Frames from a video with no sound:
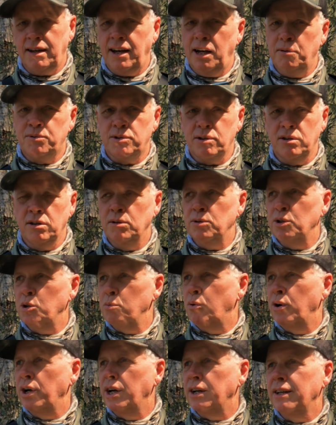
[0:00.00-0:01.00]
Absolutely
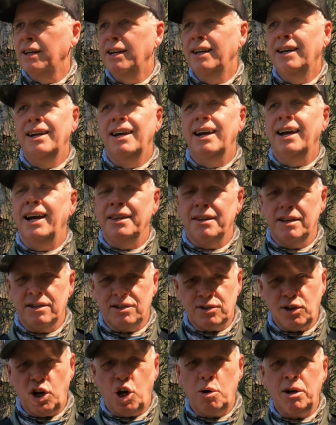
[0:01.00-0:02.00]
brilliant. And there's
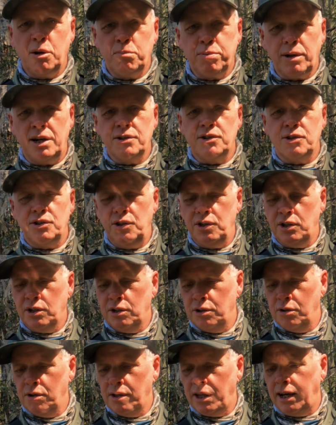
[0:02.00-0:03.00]
so many places you
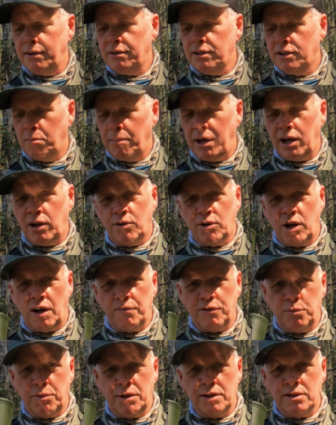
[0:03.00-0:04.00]
could do that to make a
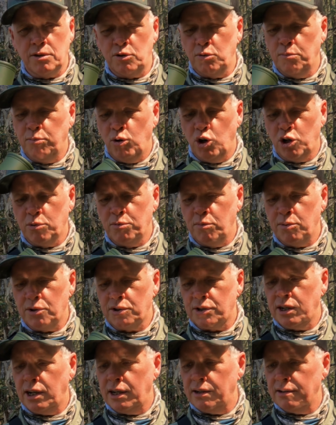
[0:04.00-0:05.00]
coffee with this little portable
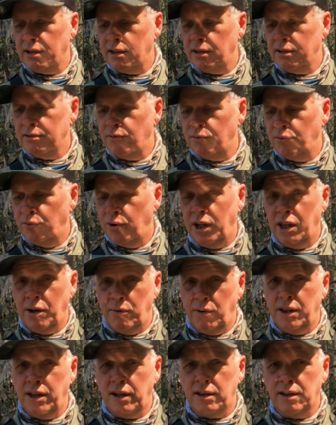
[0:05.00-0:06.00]
machine. Really,
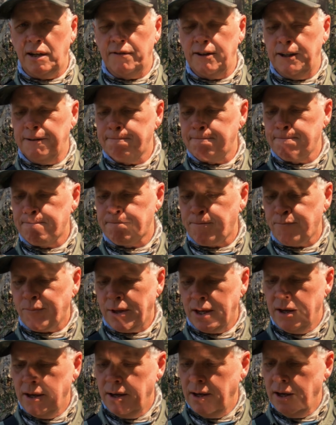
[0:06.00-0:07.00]
really clever.
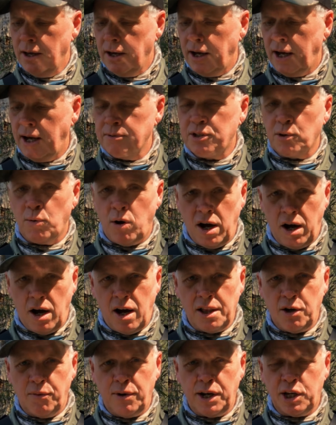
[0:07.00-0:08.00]
So I
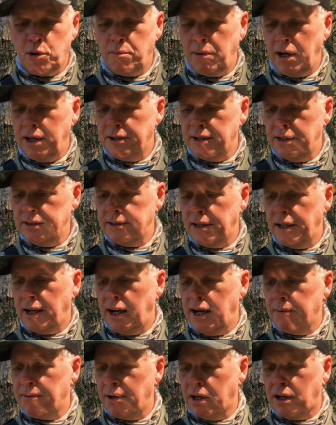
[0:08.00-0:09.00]
highly recommend it.
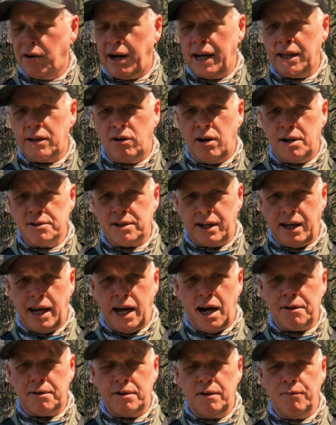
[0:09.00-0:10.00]
The great guys at
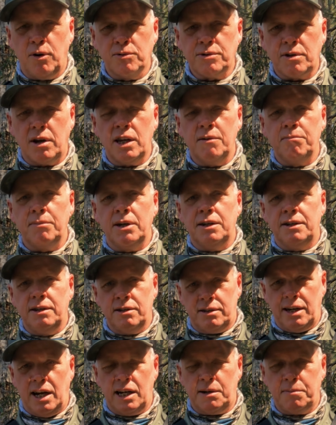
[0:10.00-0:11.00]
OutIn have also given me a
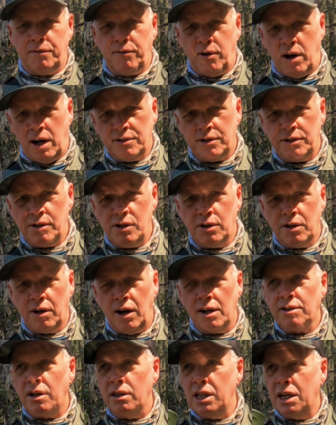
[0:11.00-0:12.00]
discount to provide to you
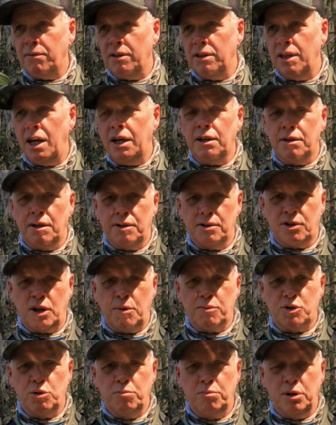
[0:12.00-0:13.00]
guys. I'll leave a link in the
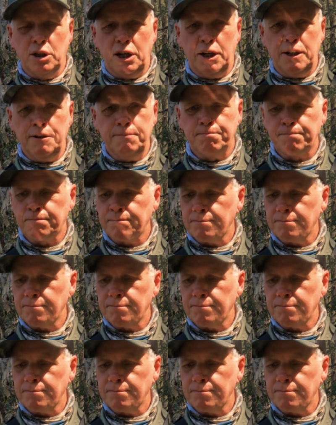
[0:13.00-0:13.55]
description below.